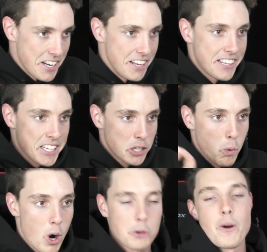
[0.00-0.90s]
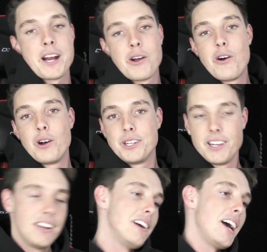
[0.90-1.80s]
it. That's a world record.
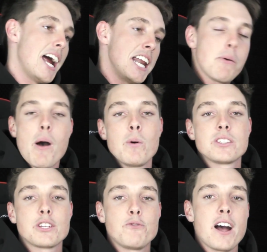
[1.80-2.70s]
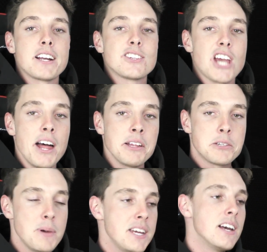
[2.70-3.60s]
Anyone wants to fucking
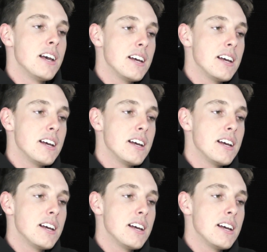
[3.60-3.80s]
challenge me?